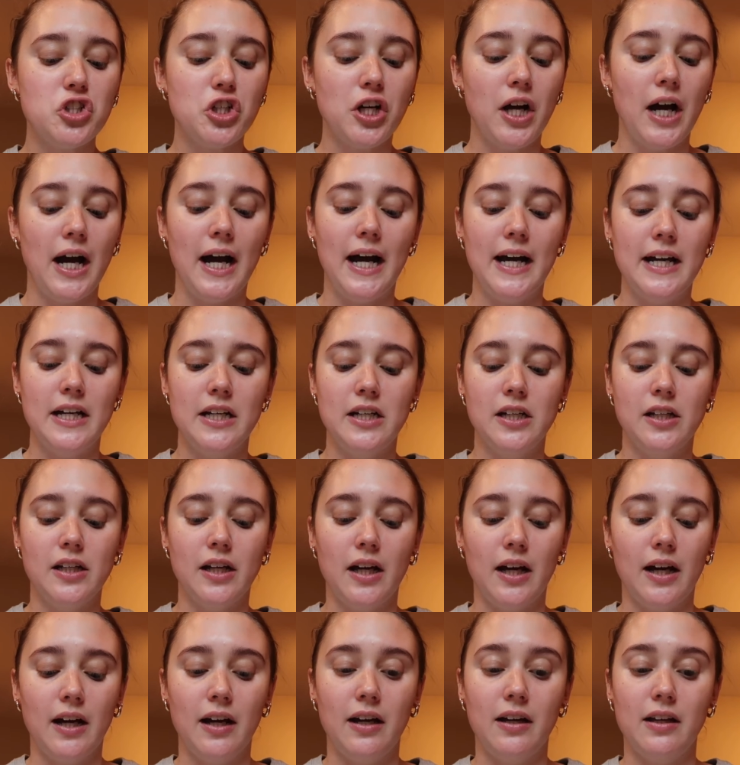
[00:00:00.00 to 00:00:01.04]

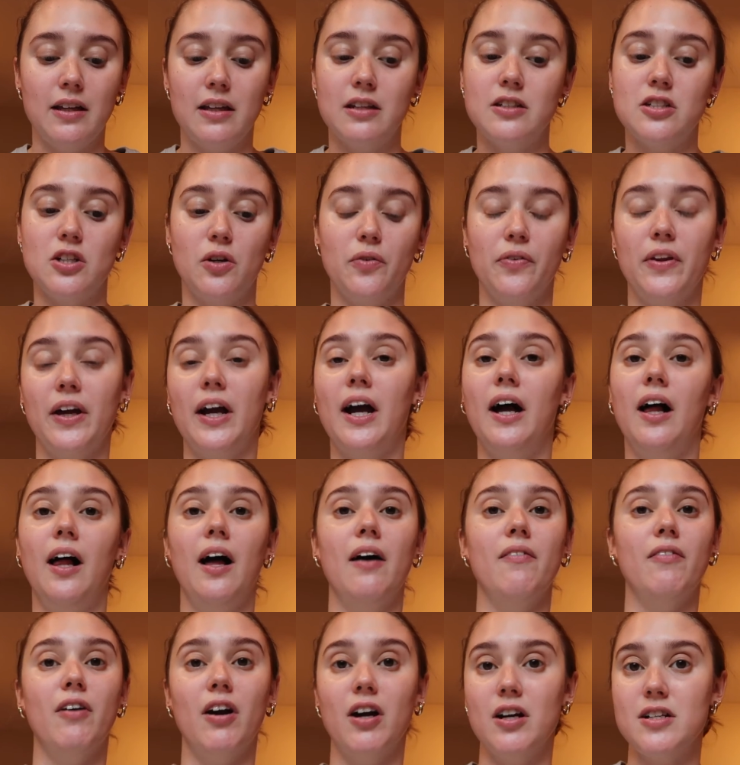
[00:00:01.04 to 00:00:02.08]
I don't think I'll
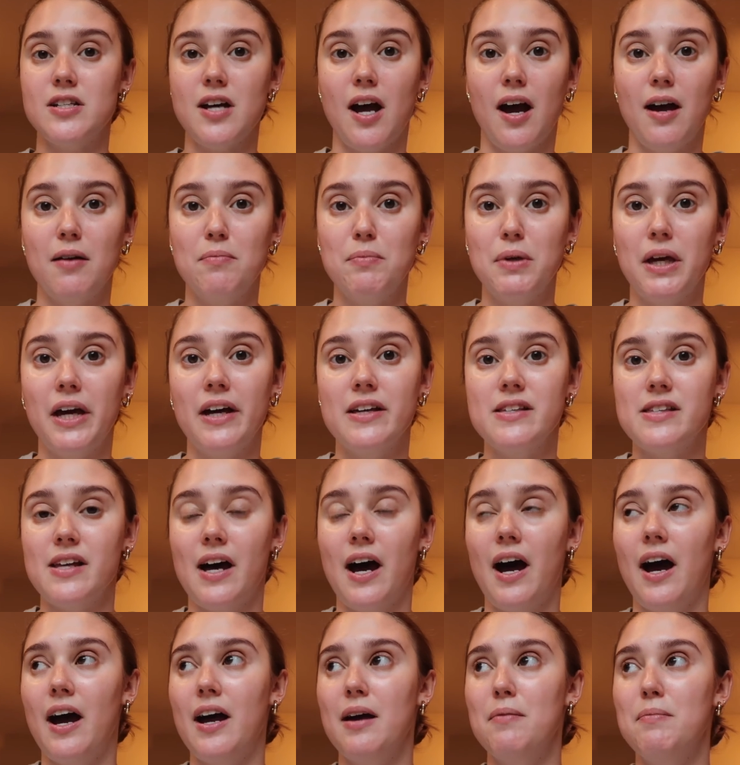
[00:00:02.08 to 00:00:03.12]
have a hard time because
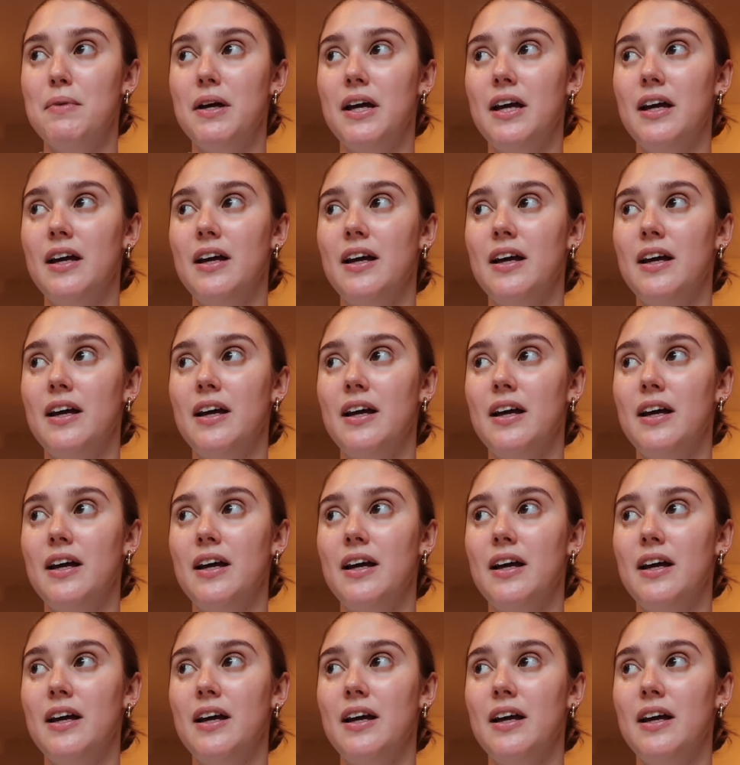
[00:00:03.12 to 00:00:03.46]
I'm